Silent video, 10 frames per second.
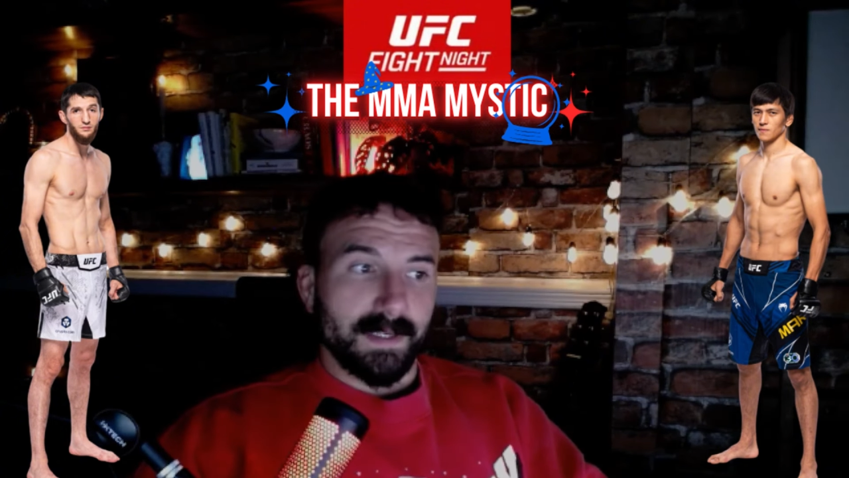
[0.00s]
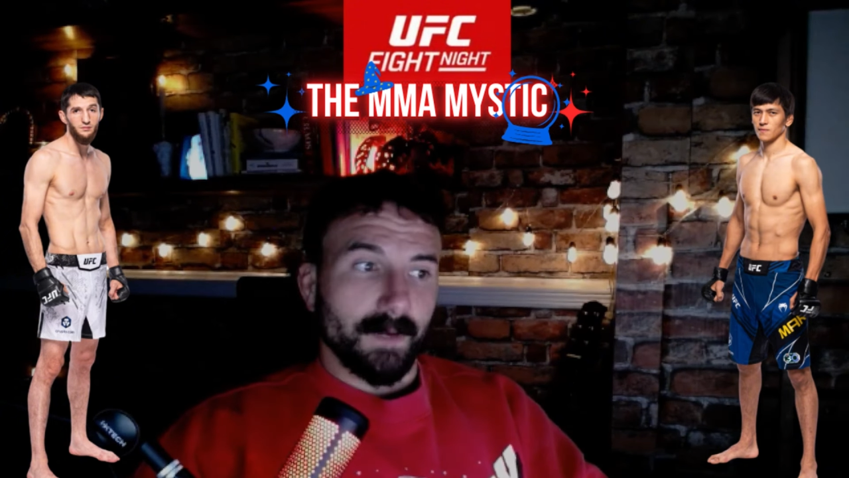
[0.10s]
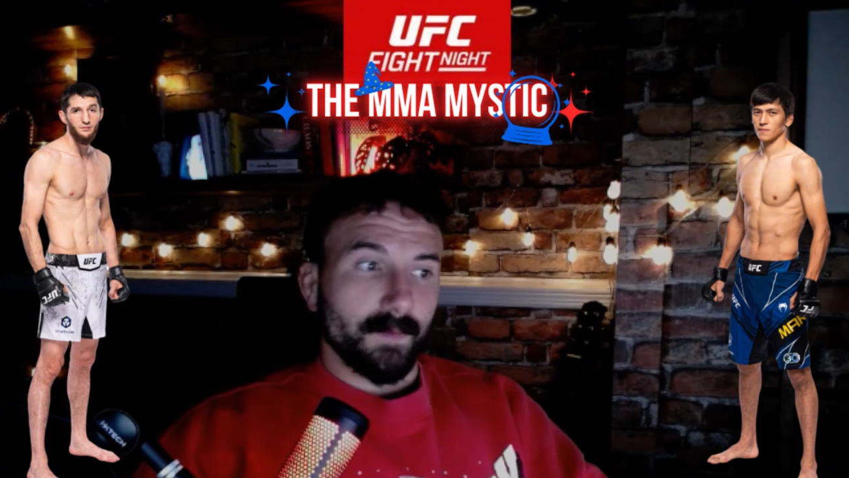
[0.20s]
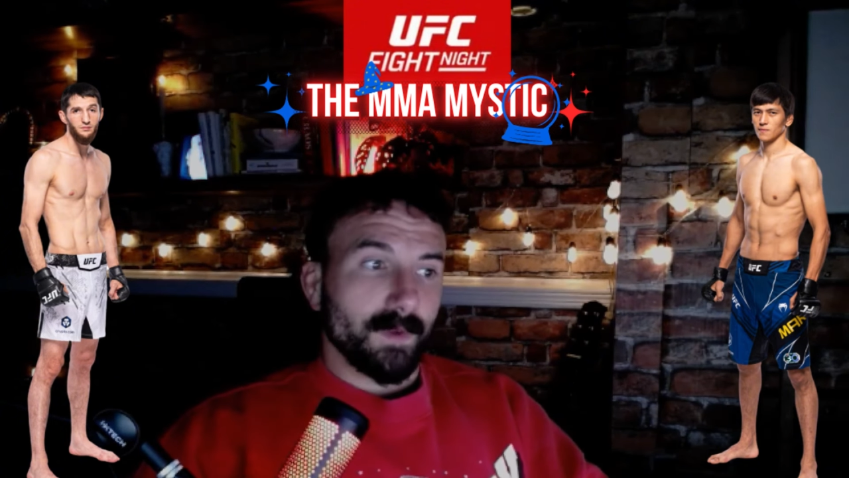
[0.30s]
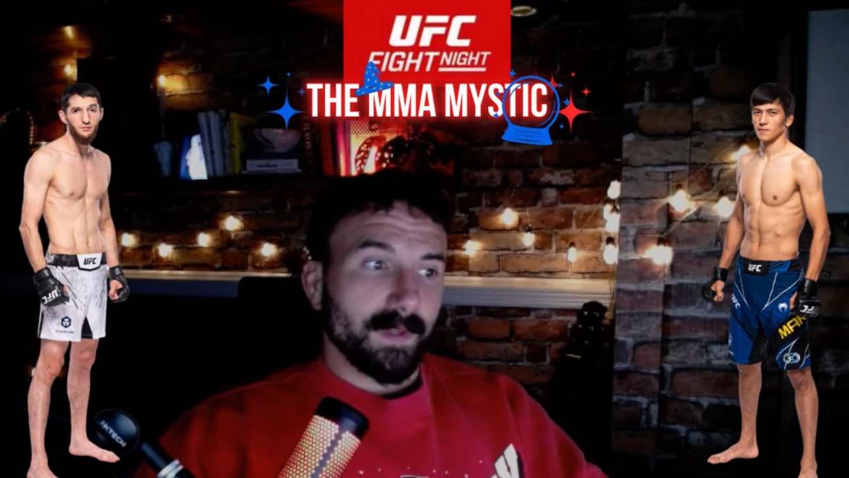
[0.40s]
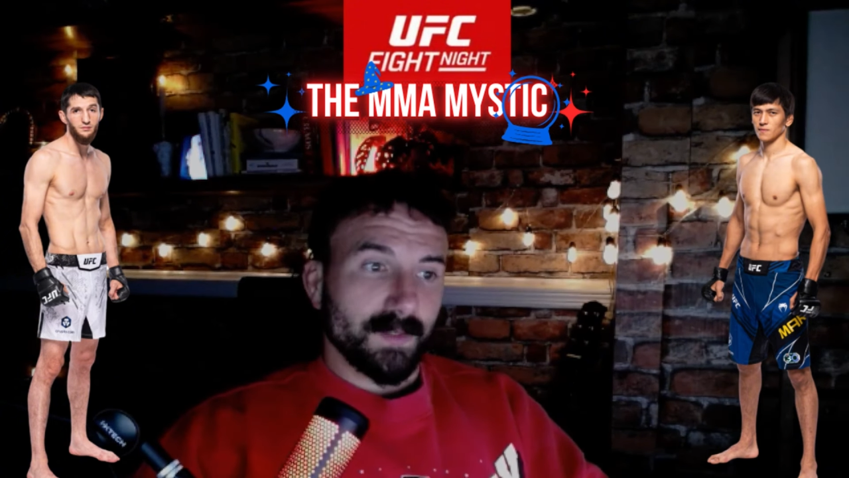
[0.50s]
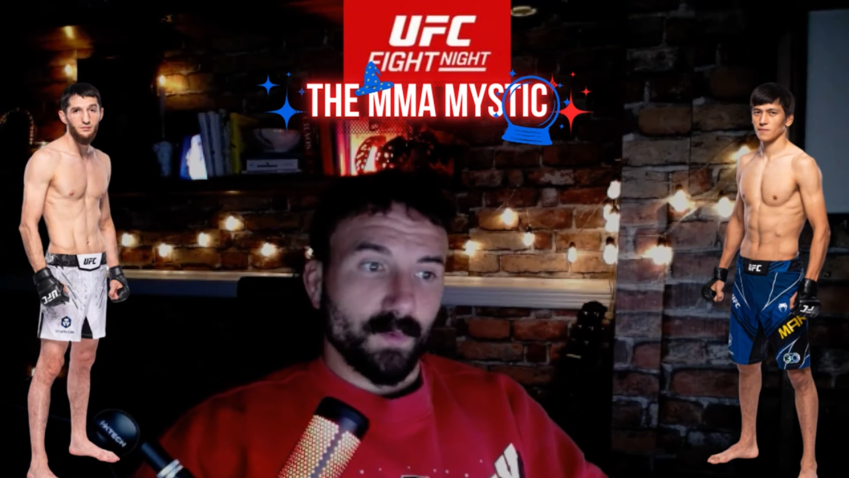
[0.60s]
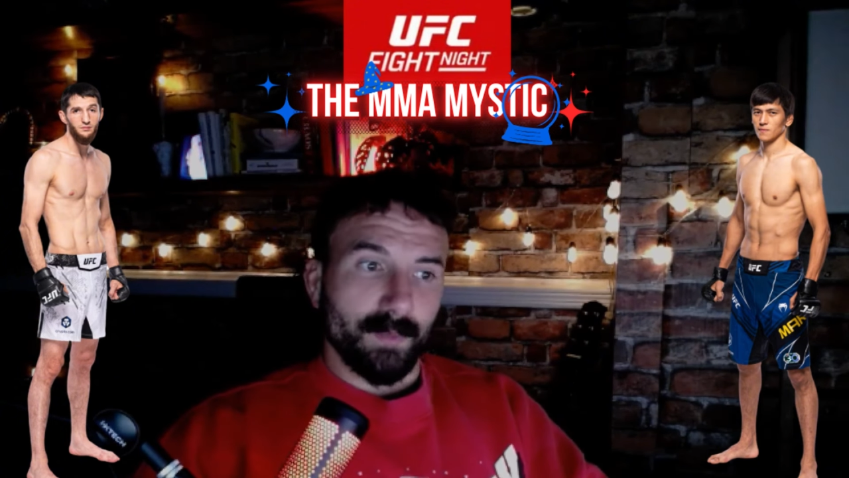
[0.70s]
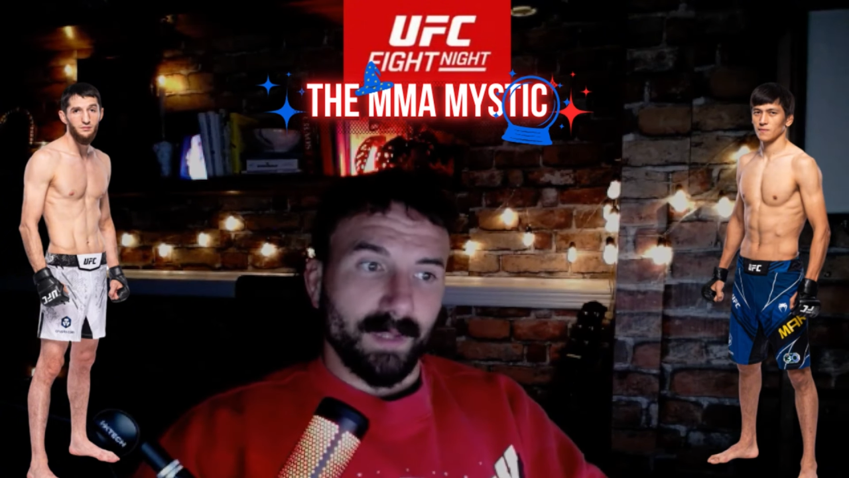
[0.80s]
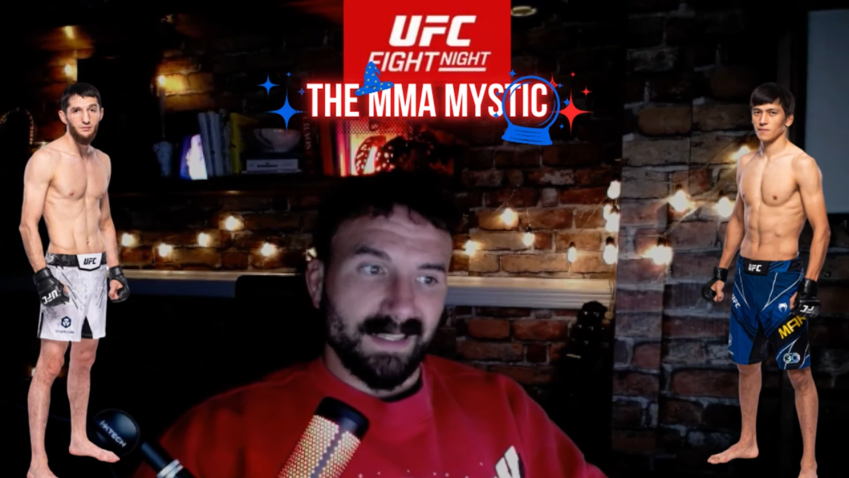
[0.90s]
how this
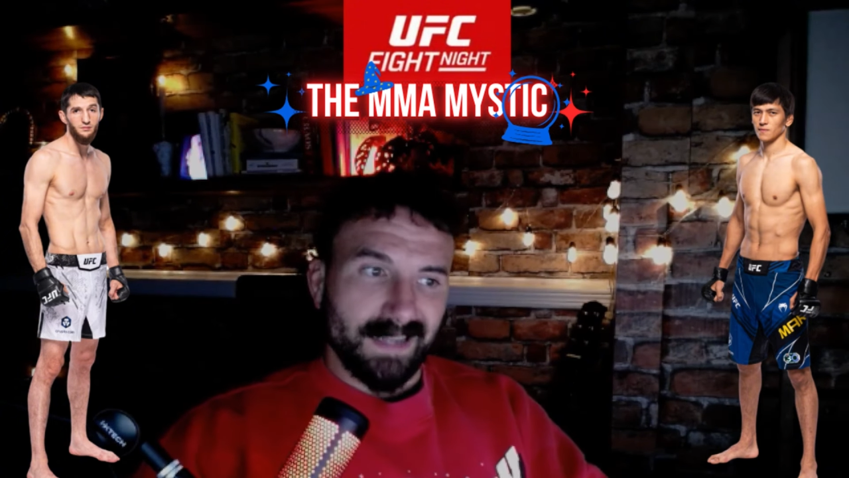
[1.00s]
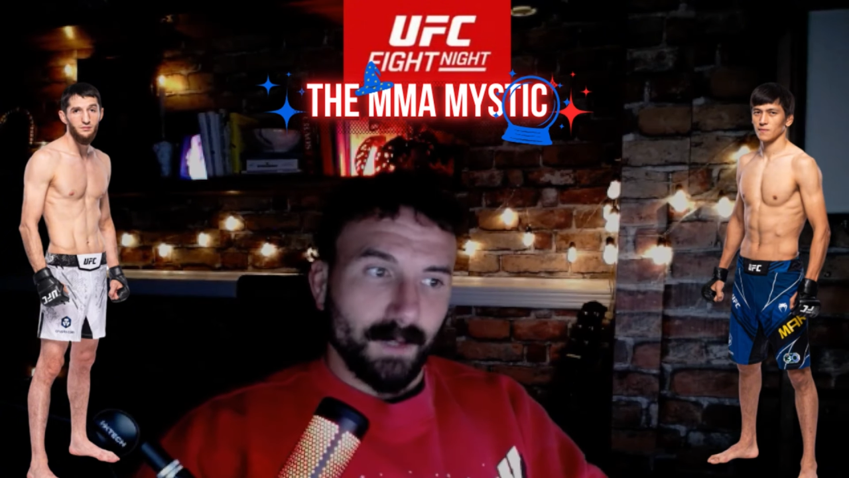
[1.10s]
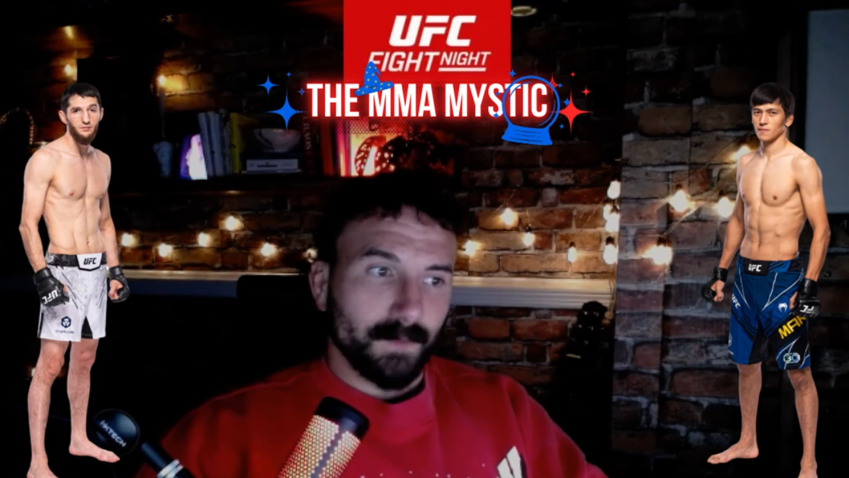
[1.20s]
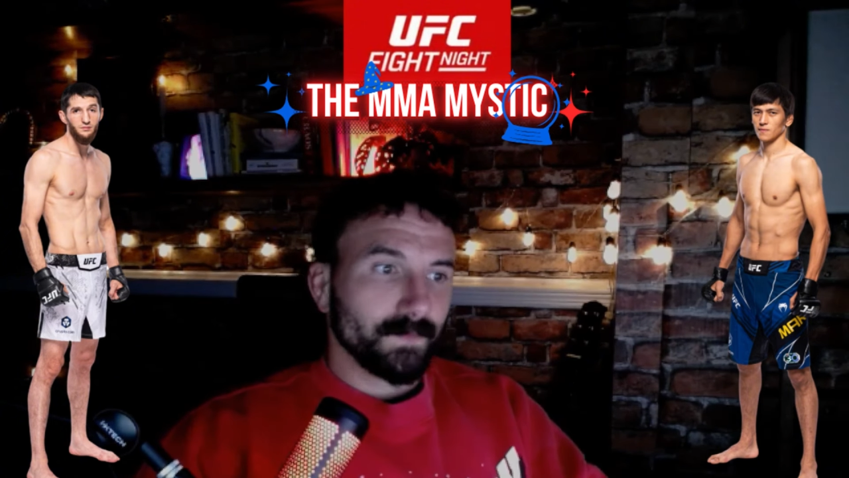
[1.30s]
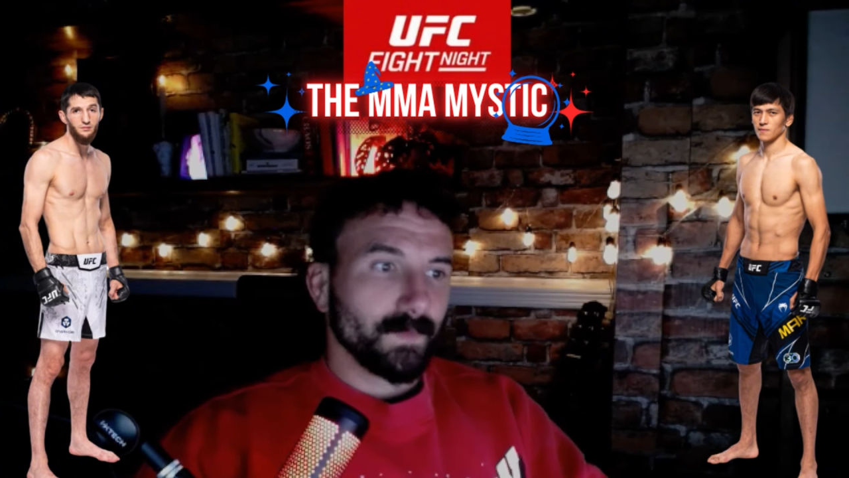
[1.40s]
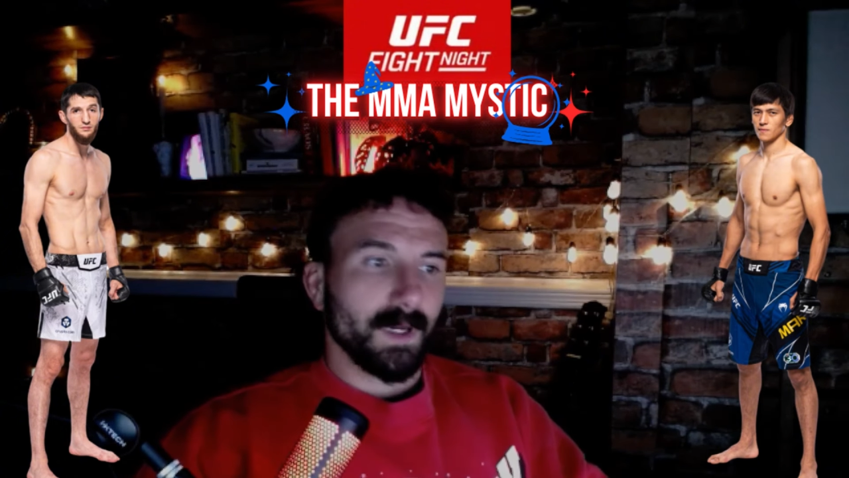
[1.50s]
one plays out.